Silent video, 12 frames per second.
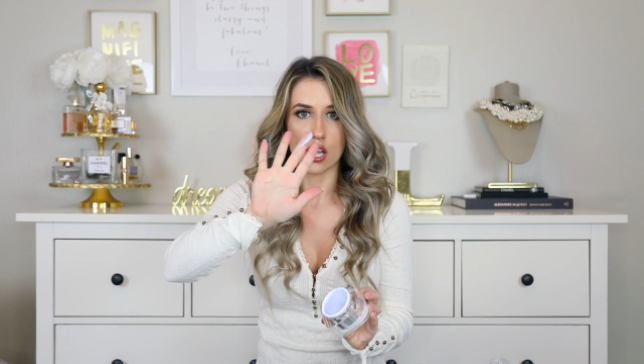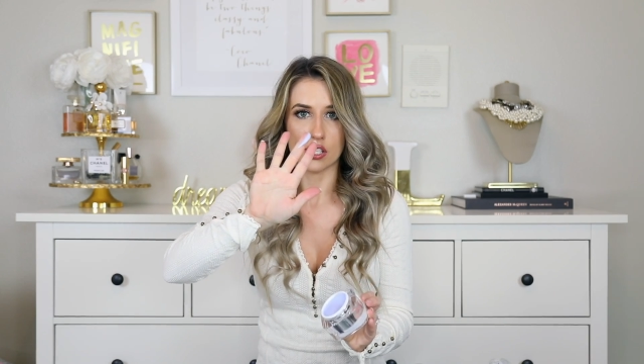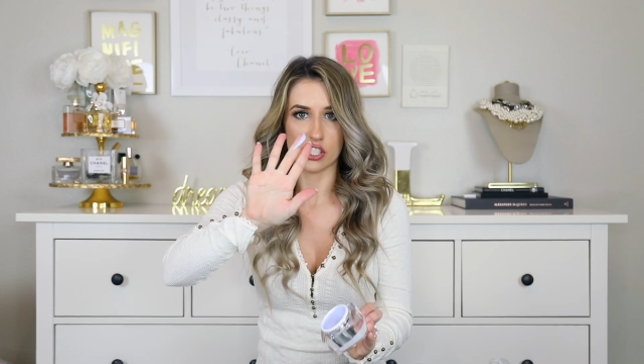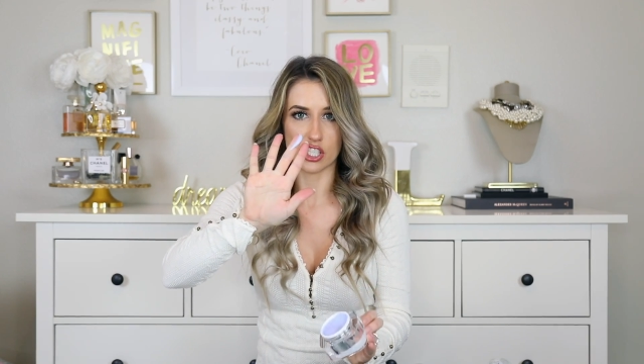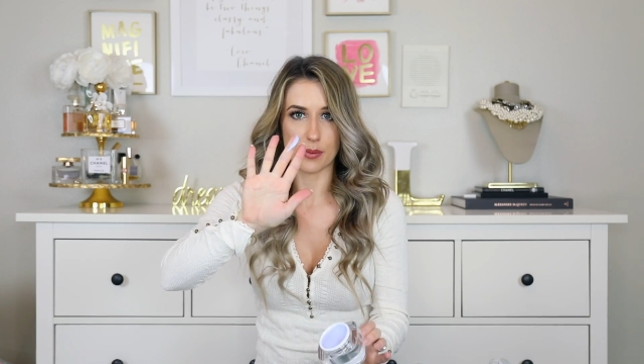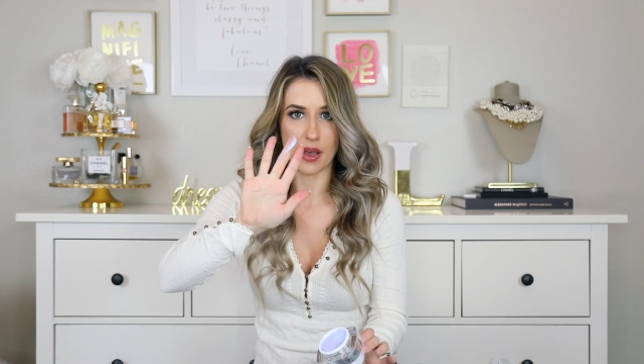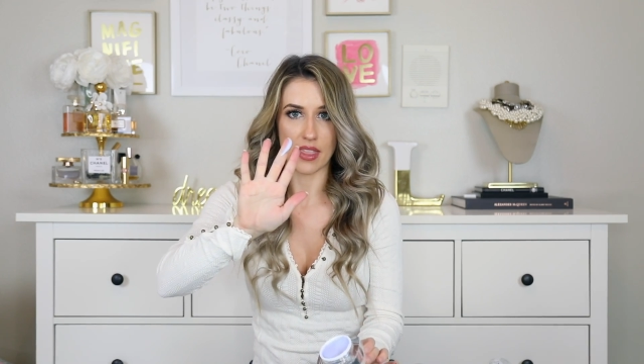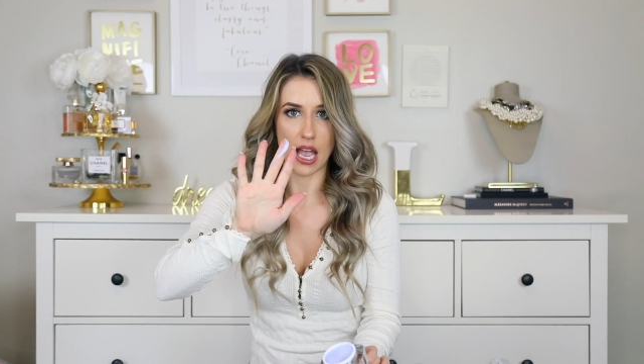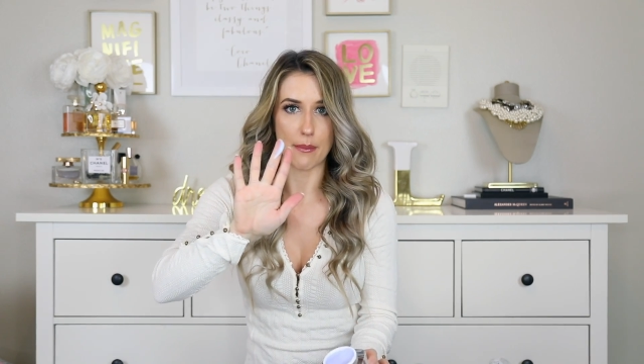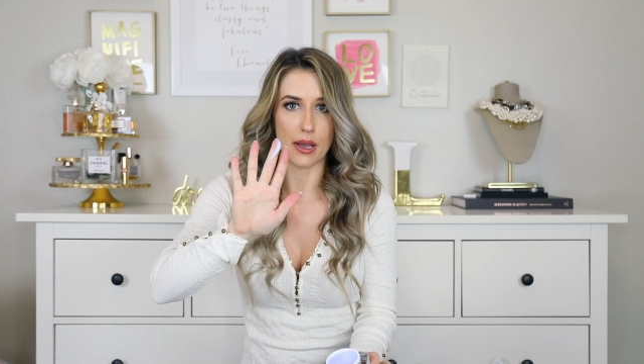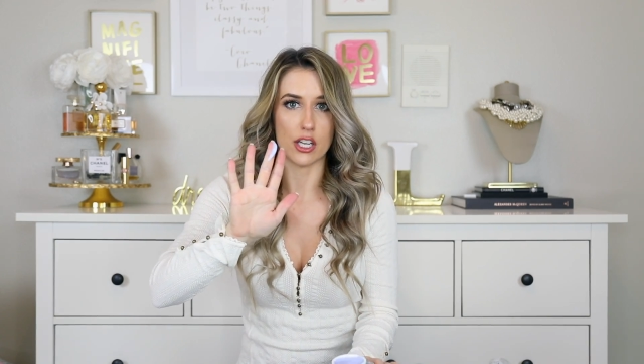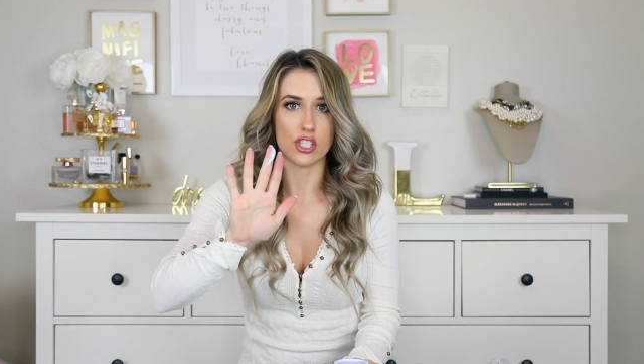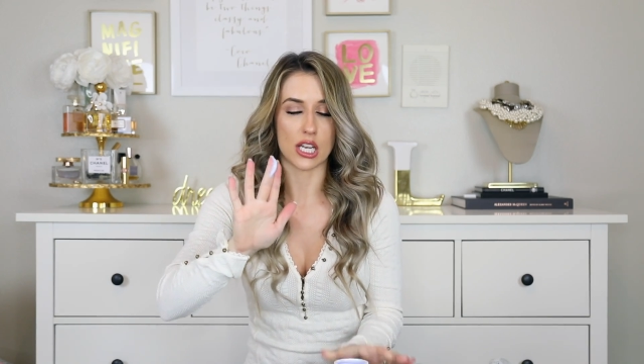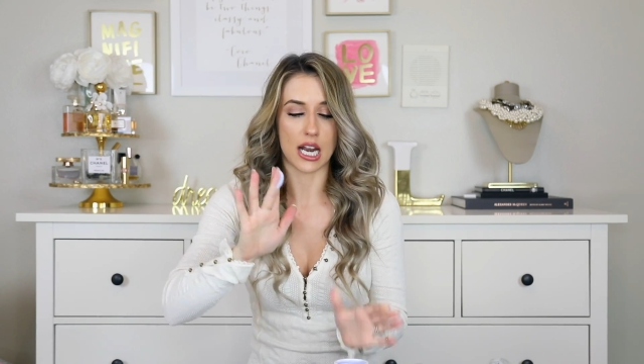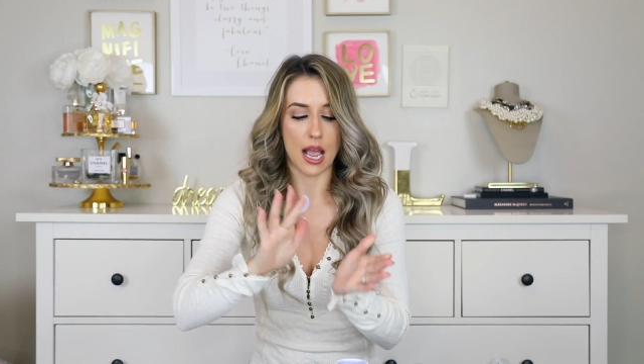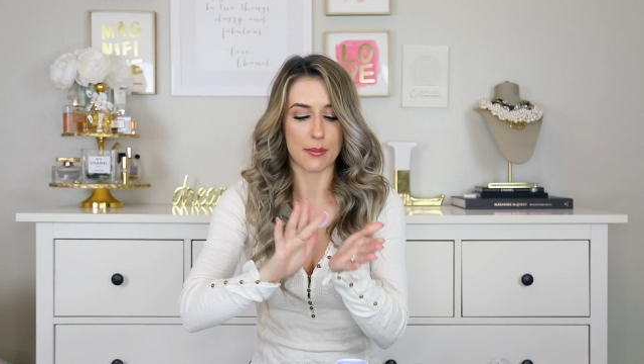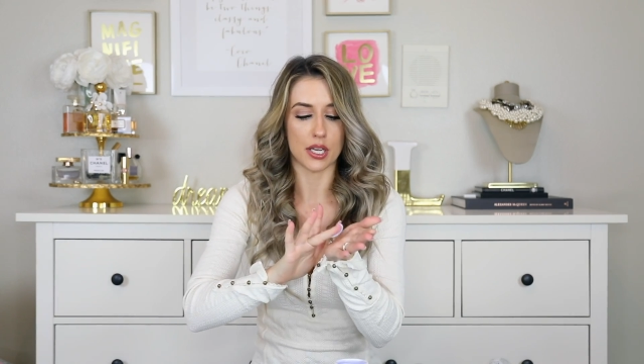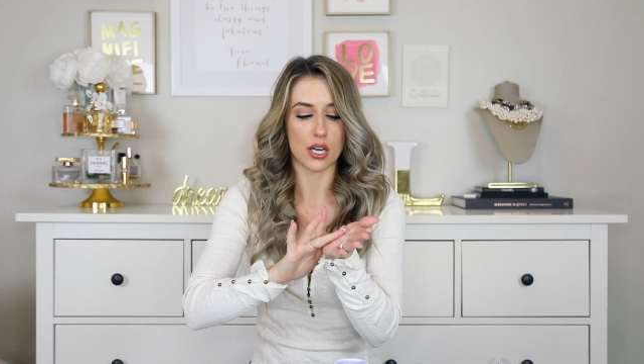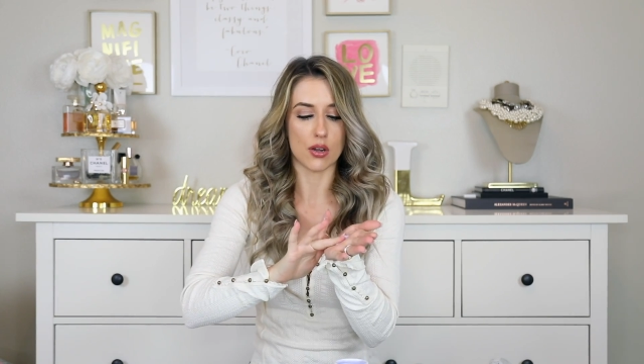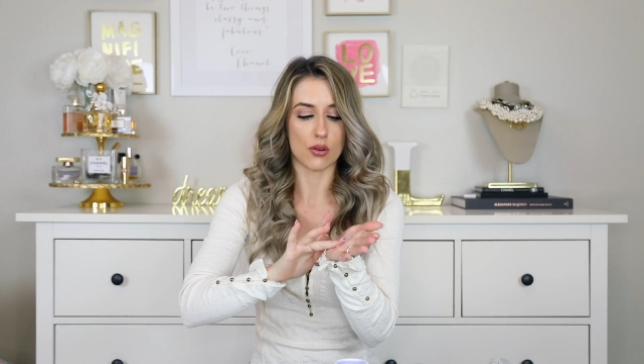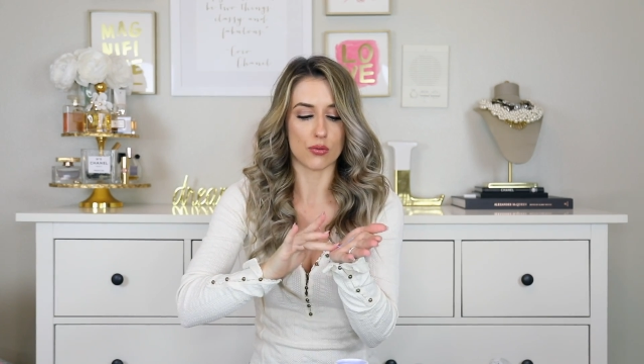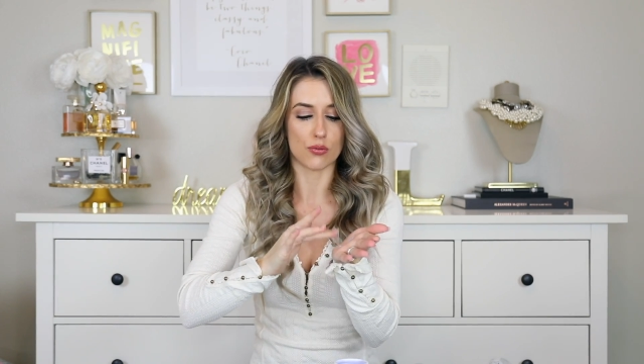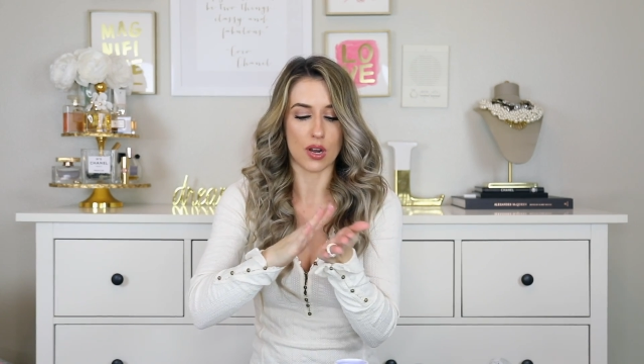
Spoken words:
It's just about that much. And I'm gonna